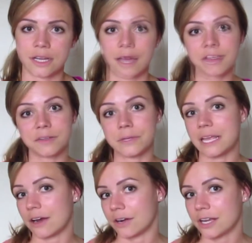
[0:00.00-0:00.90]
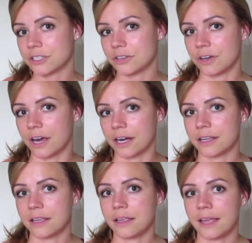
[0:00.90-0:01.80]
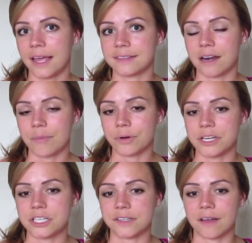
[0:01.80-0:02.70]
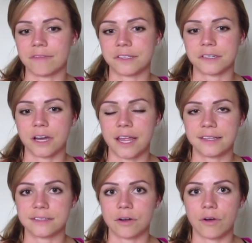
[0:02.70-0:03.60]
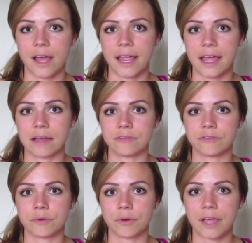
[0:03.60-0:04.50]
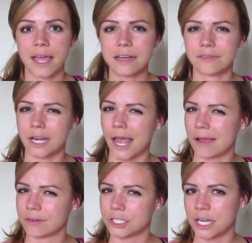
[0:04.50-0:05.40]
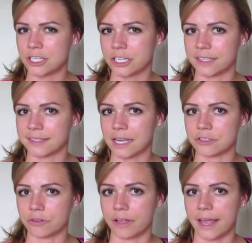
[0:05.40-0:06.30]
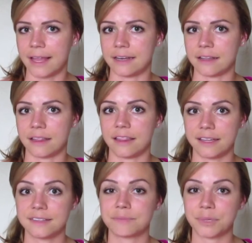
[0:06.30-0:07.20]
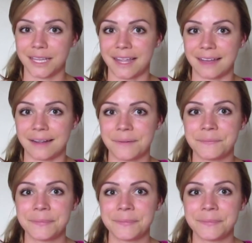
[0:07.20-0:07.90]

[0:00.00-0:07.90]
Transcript: I'm also in the Air National Guard as an operations officer, and so I have kind of an ever-changing schedule, and this plan